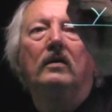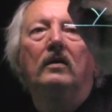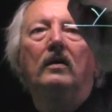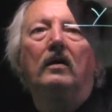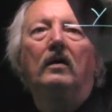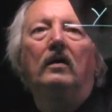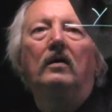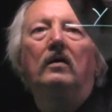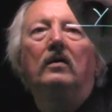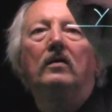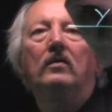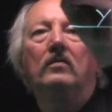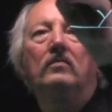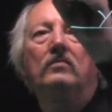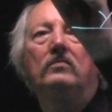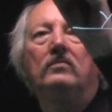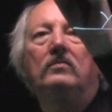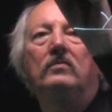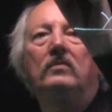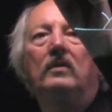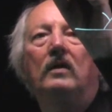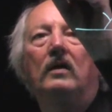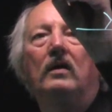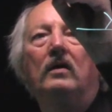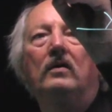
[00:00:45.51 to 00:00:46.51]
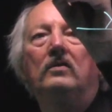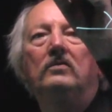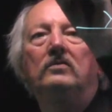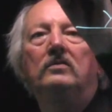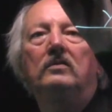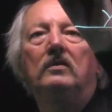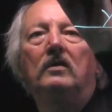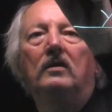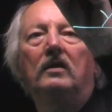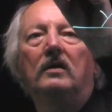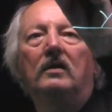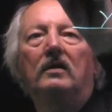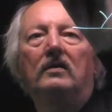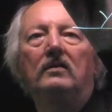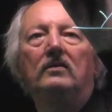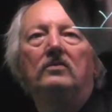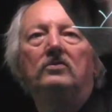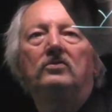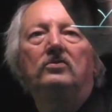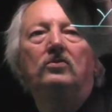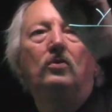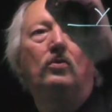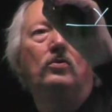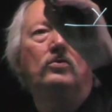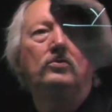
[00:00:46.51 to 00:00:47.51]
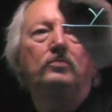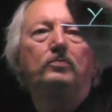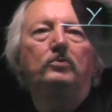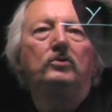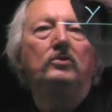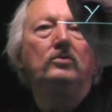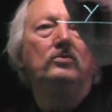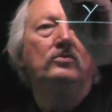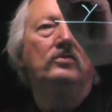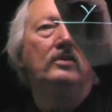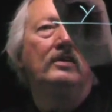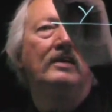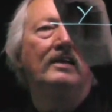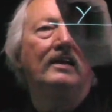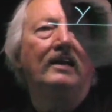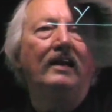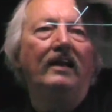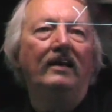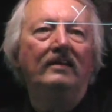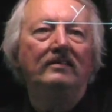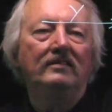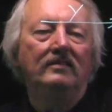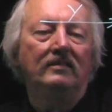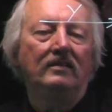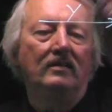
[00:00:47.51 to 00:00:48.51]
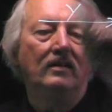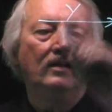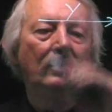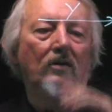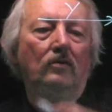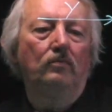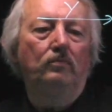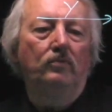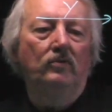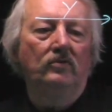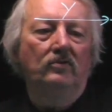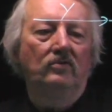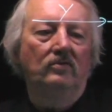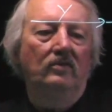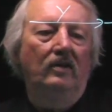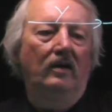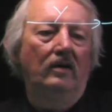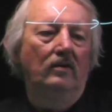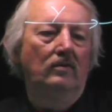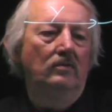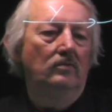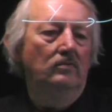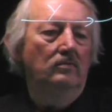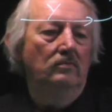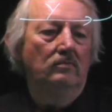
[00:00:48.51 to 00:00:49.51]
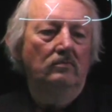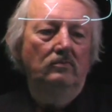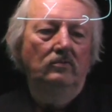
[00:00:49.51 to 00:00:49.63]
a source producing classical outputs now.